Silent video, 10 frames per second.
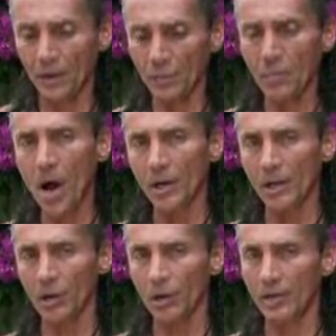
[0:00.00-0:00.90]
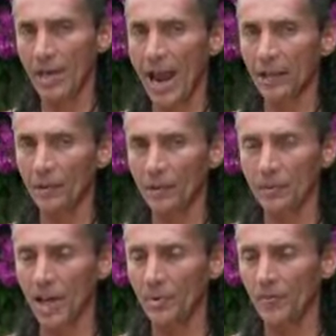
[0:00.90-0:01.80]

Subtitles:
this body are exactly the same.